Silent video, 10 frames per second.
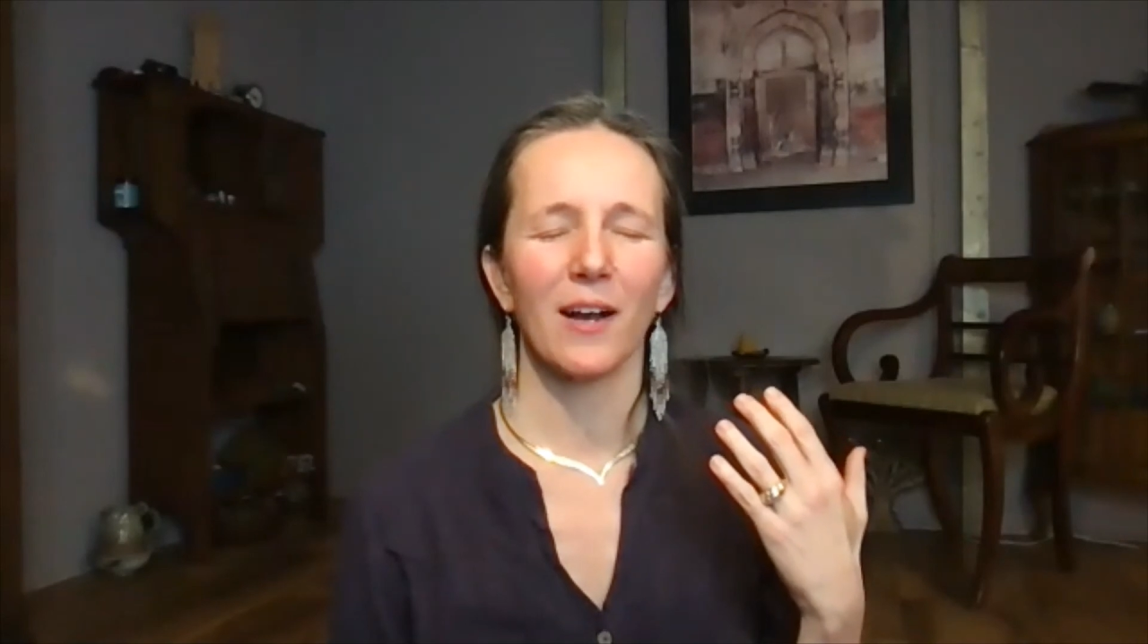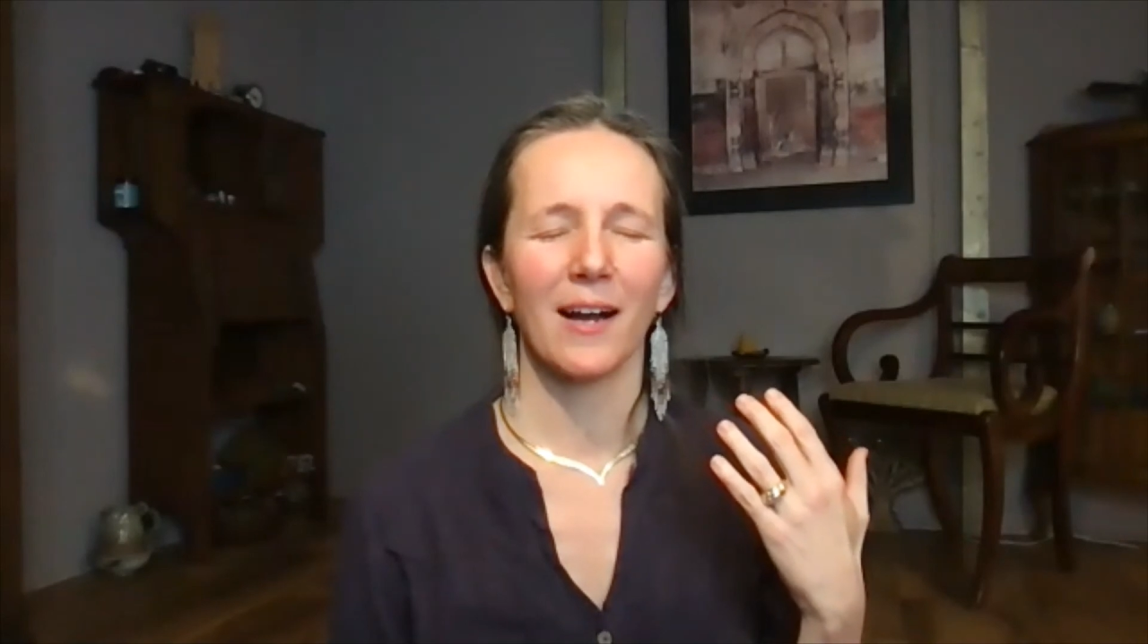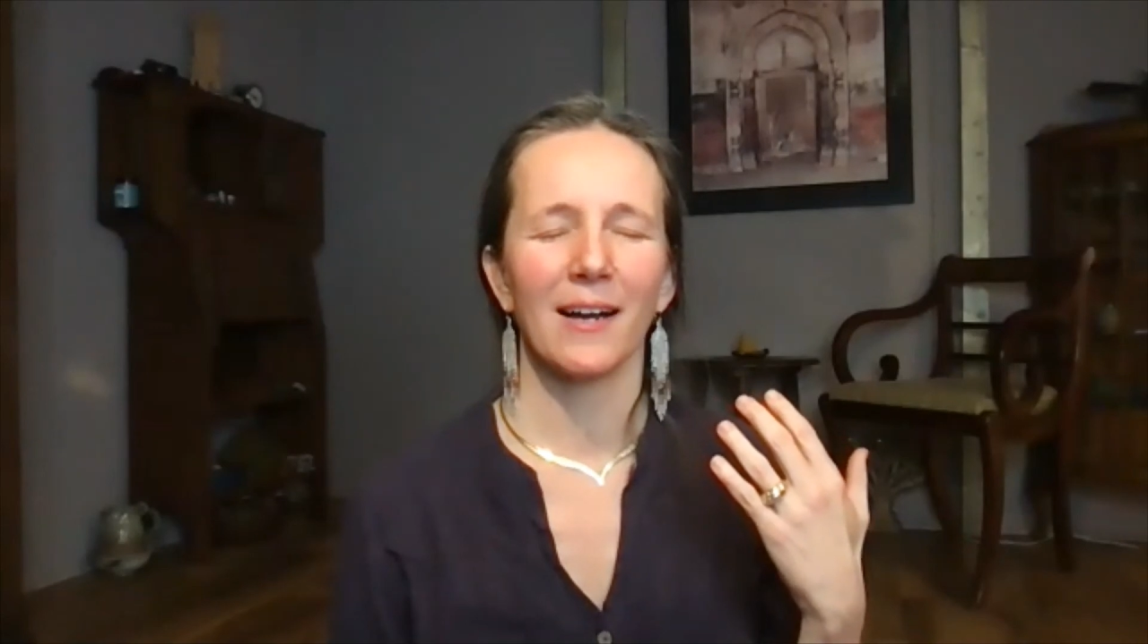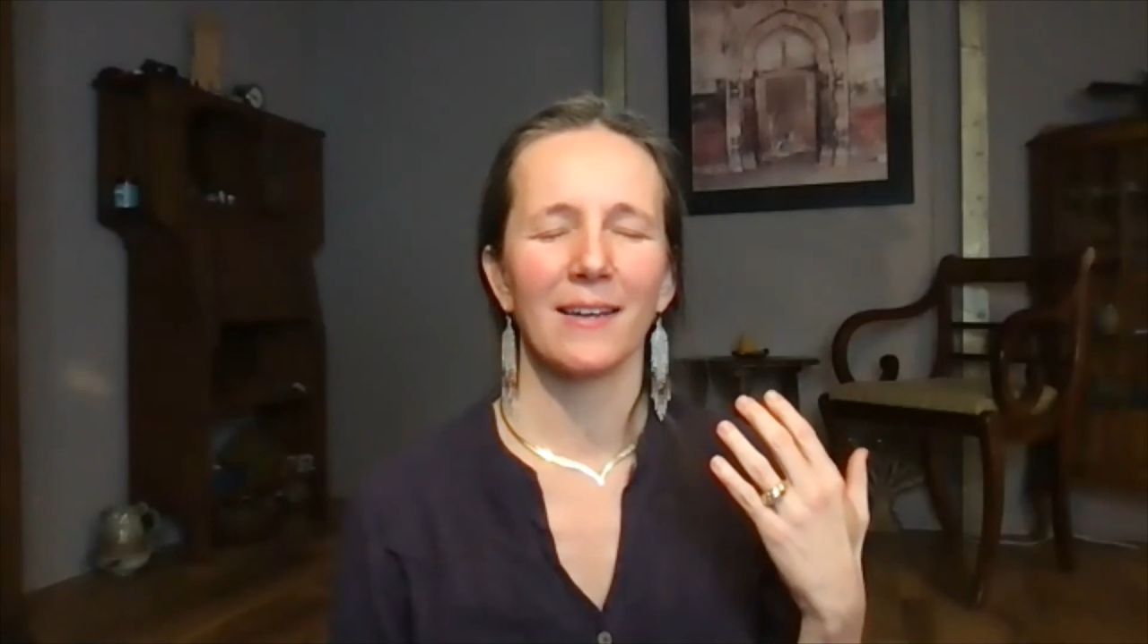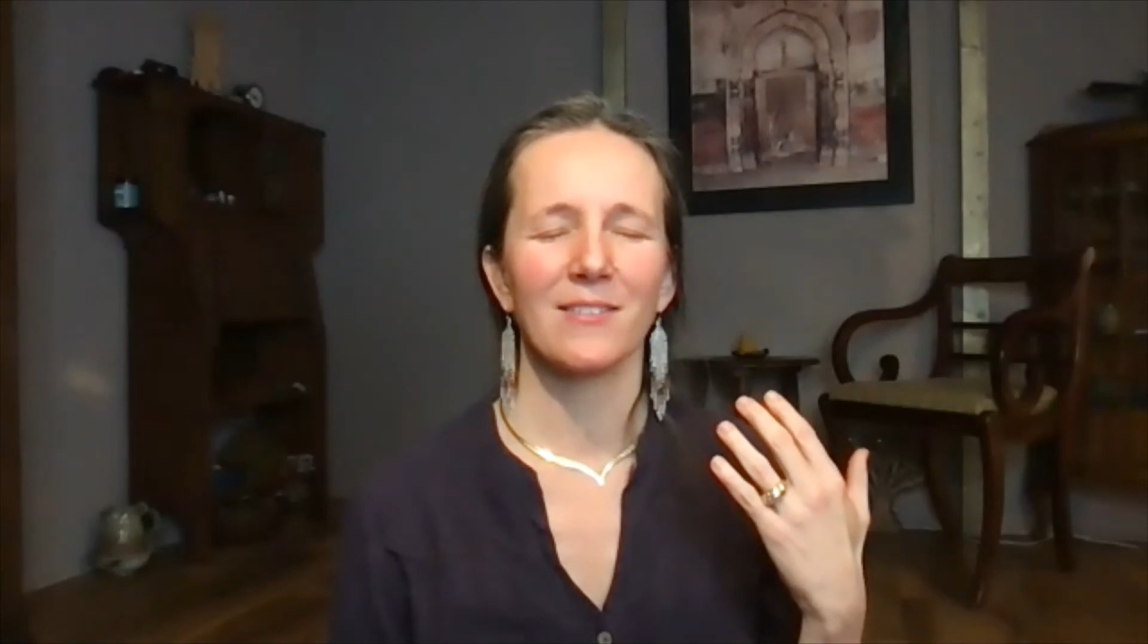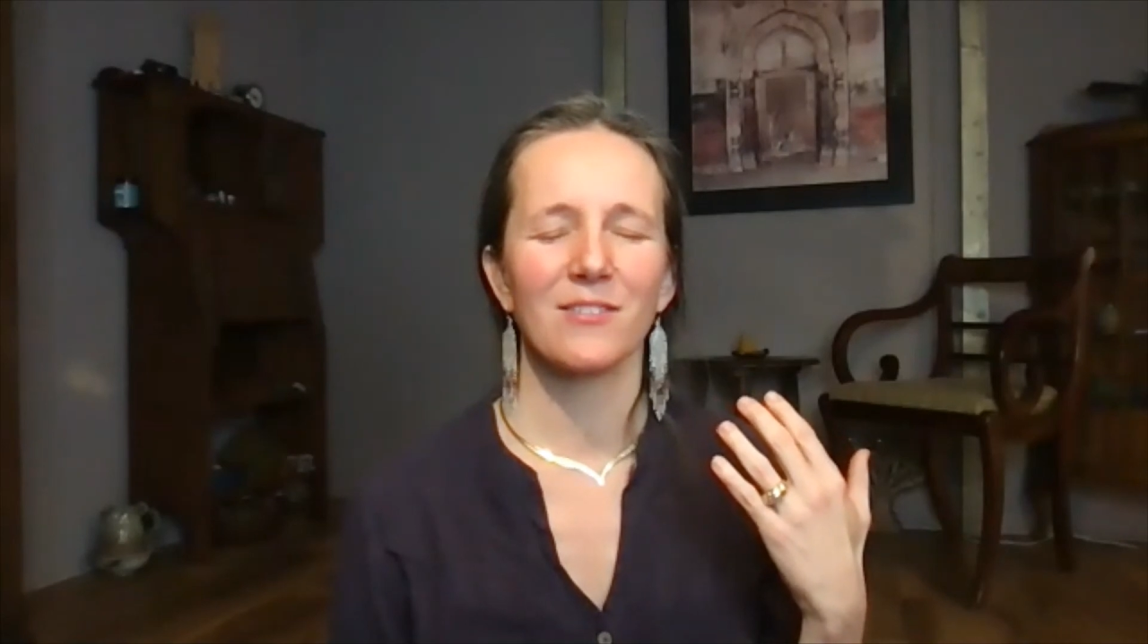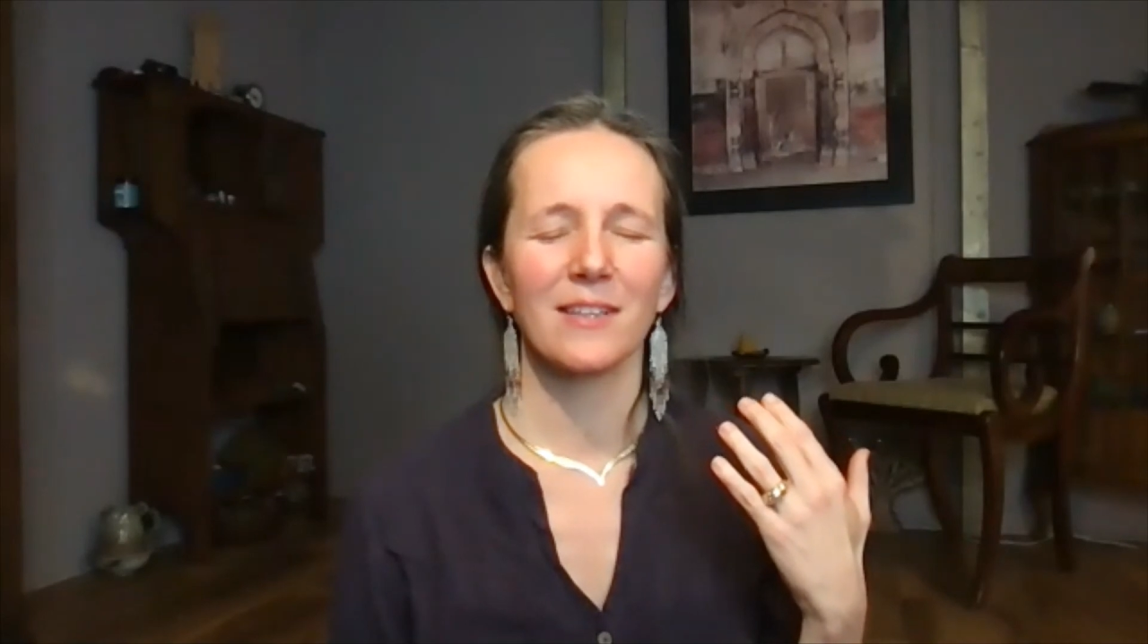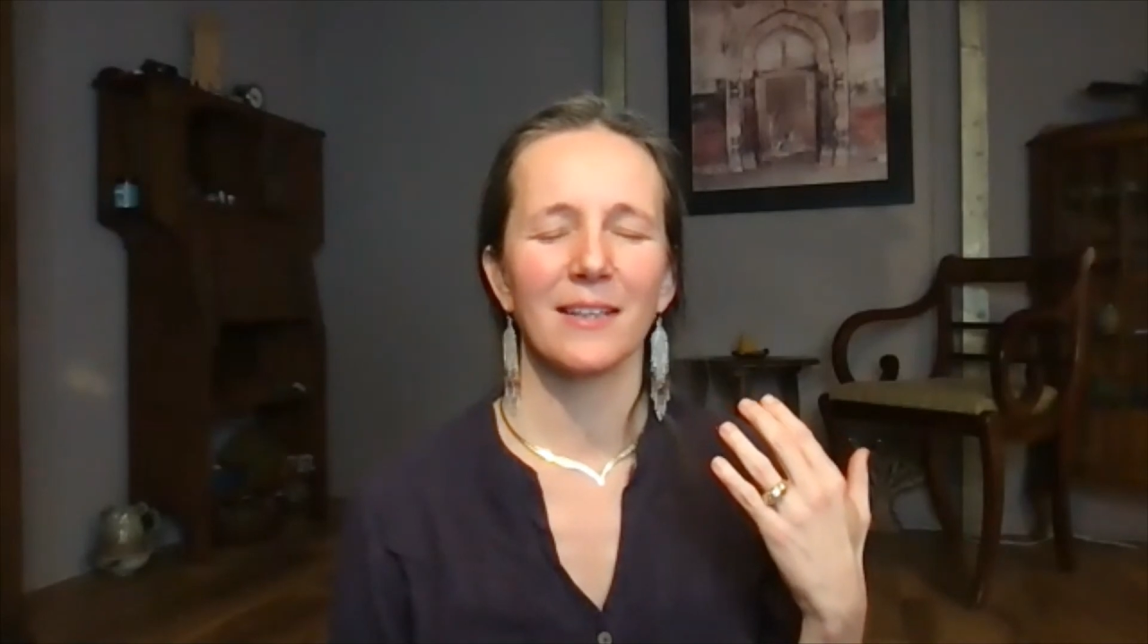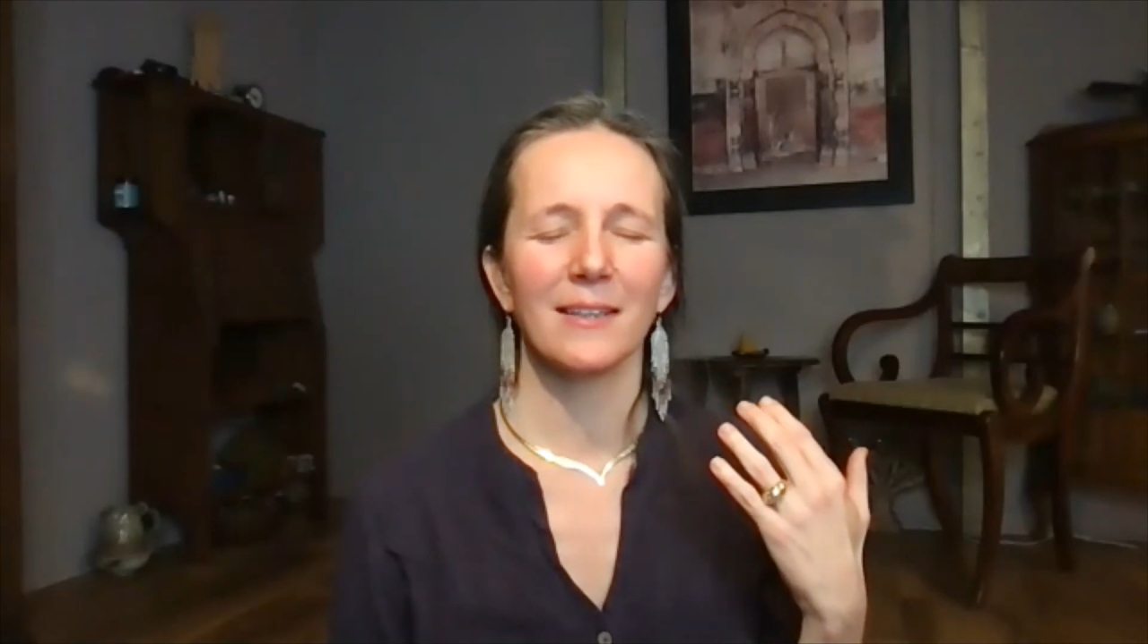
eyes just a